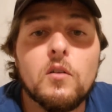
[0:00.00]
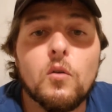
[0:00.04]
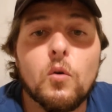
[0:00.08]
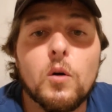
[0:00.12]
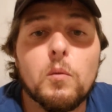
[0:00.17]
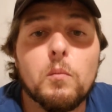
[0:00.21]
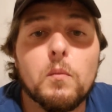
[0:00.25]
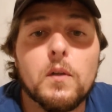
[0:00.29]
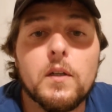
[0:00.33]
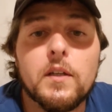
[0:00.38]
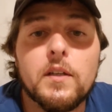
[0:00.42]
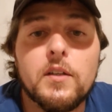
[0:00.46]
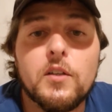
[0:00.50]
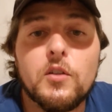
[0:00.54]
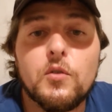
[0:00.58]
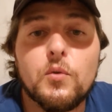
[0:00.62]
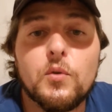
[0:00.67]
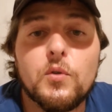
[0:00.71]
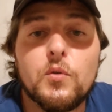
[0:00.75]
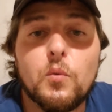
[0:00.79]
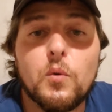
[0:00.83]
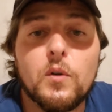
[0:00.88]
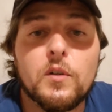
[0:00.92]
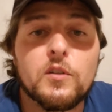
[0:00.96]
Normally you
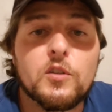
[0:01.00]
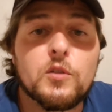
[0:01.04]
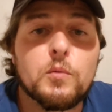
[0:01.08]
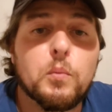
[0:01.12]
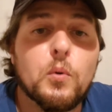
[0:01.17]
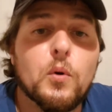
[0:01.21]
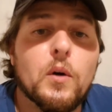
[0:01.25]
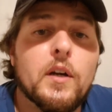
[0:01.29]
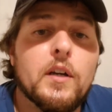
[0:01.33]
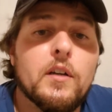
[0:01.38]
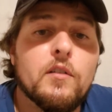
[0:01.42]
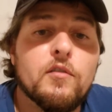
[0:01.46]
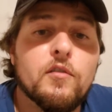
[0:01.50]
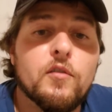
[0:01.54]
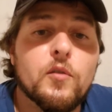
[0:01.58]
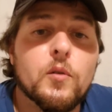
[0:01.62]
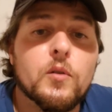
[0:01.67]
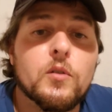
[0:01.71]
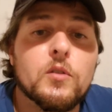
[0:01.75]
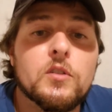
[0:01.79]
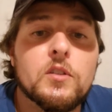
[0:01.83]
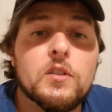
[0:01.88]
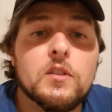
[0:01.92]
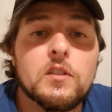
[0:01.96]
would want to spray
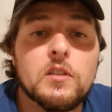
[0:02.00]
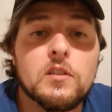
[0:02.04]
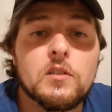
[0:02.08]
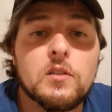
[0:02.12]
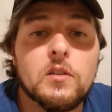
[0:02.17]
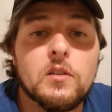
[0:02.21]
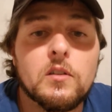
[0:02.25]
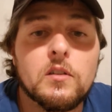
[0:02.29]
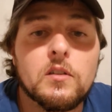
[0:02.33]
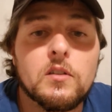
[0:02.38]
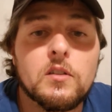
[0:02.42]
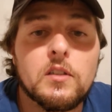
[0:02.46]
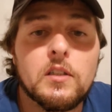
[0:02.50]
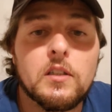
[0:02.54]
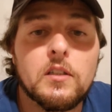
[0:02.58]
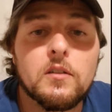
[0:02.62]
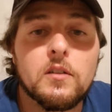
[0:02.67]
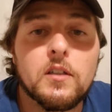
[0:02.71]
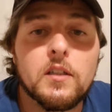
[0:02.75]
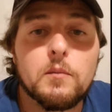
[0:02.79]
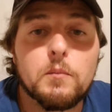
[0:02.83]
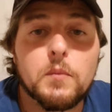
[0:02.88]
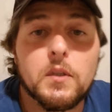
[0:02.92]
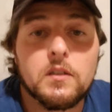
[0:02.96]
first since it's on the
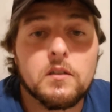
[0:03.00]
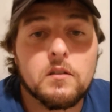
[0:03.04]
ceiling,